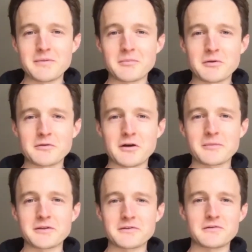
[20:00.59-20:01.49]
People talk
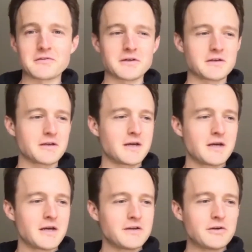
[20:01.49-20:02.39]
about these like,
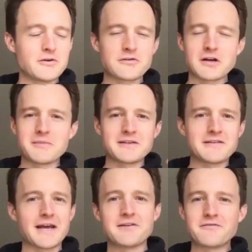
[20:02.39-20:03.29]
you know you're trying to make
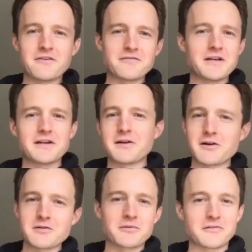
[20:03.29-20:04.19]
10 15 and
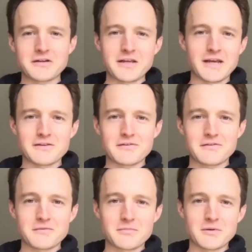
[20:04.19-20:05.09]
100%
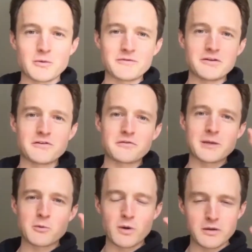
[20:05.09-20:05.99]
gains but what if you could just
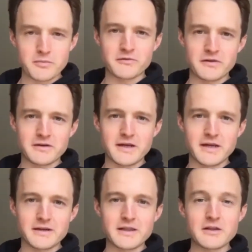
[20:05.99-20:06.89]
make 1%
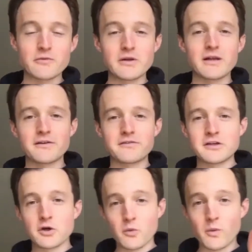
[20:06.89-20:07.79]
gain and then realize that
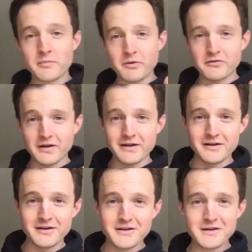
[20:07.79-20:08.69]
your 1%
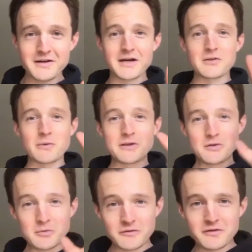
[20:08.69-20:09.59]
and the way you
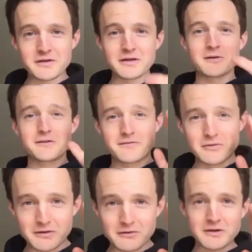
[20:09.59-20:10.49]
move the needle if you
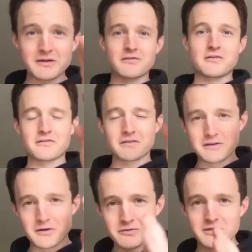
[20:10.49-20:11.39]
can do it
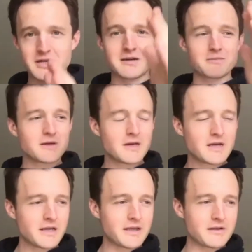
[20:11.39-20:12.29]
consistently over time
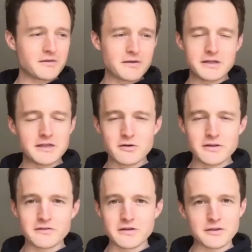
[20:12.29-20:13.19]
in in a year
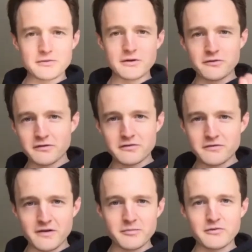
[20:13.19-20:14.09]
that's not
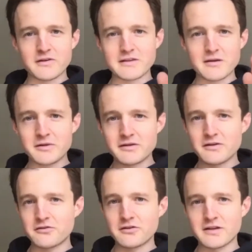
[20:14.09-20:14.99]
365% that'd be
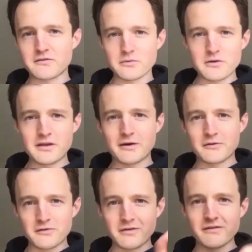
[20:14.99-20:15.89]
addition that's
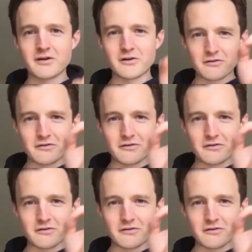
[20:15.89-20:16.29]
3778%